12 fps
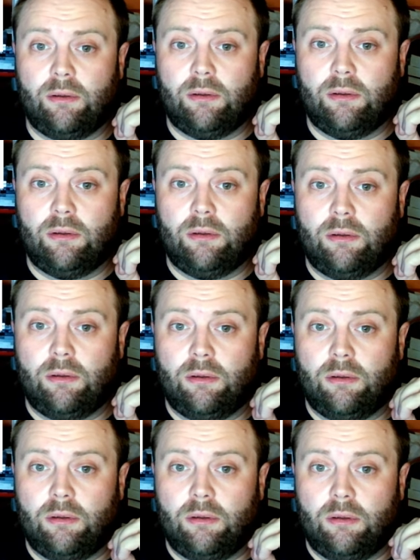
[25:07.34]

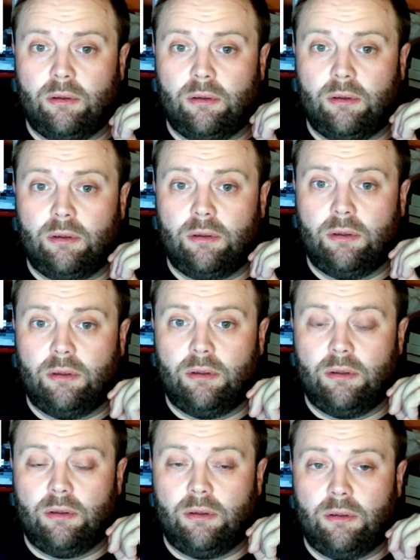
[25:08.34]

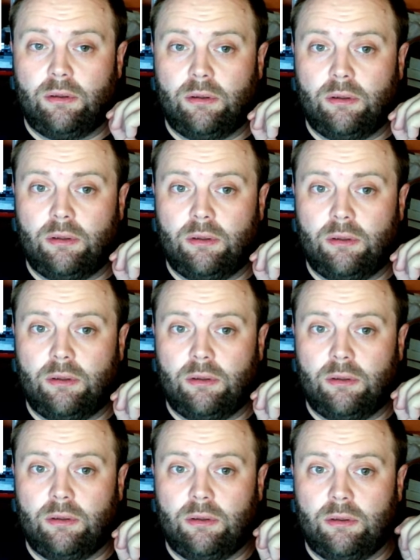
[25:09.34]

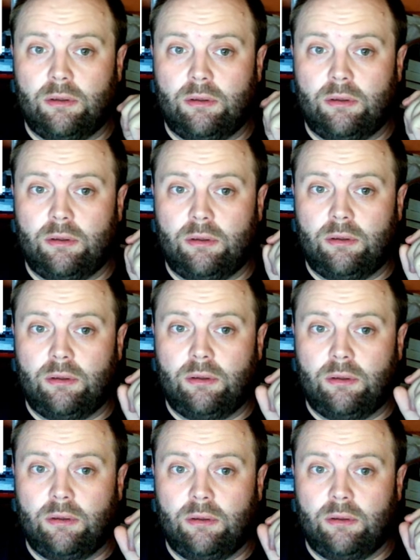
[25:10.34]

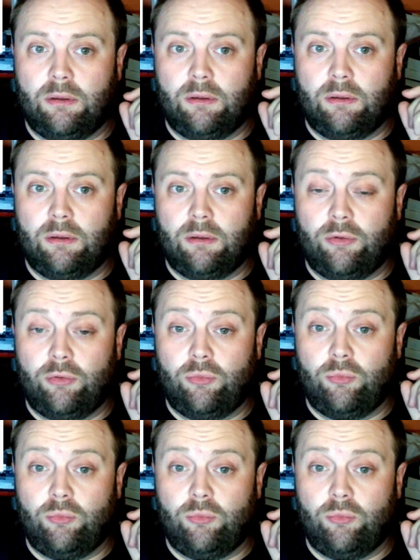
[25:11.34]
[no speech]